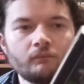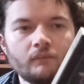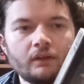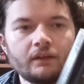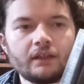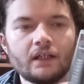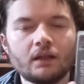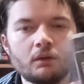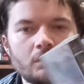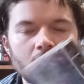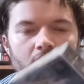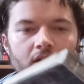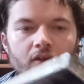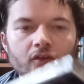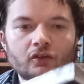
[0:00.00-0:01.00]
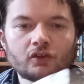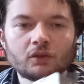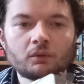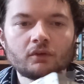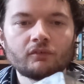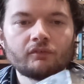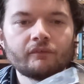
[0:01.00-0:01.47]
yeah, I'll like to show
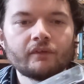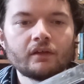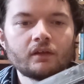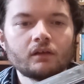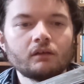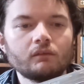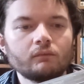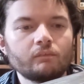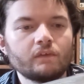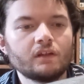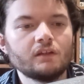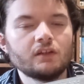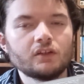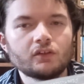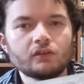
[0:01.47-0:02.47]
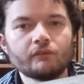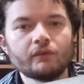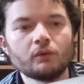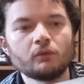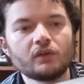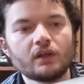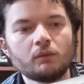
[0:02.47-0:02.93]
off the condition of
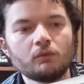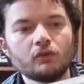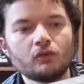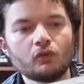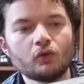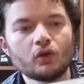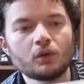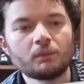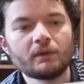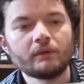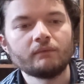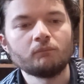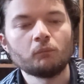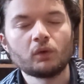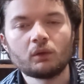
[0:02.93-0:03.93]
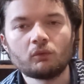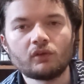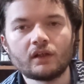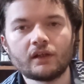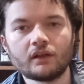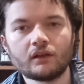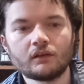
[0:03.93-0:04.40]
those games and just talk about them, what it was
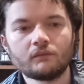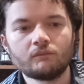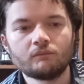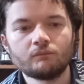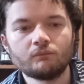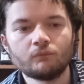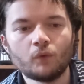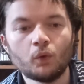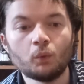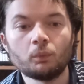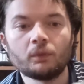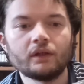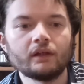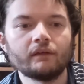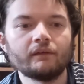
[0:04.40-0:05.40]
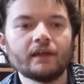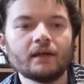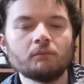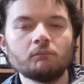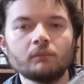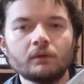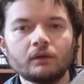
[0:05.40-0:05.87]
like opening them.